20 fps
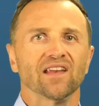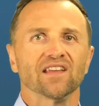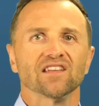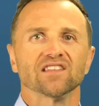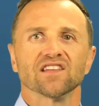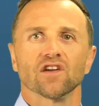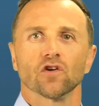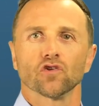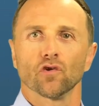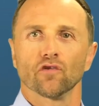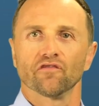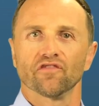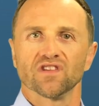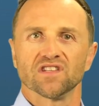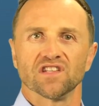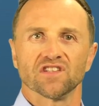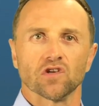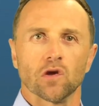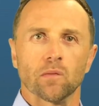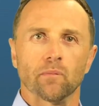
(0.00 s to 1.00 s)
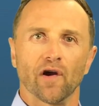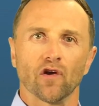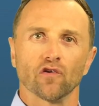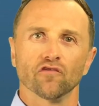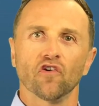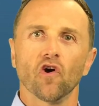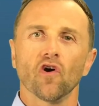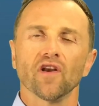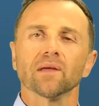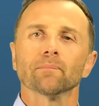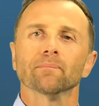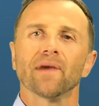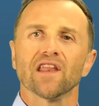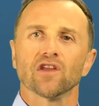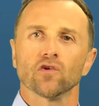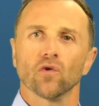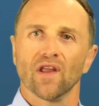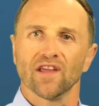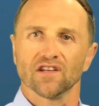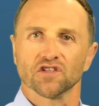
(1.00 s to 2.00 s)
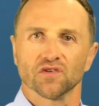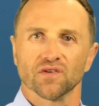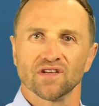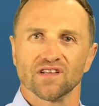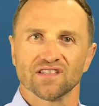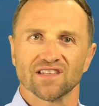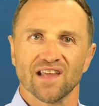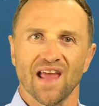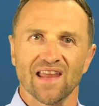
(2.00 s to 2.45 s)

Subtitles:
easy on your visitor by avoiding manual entries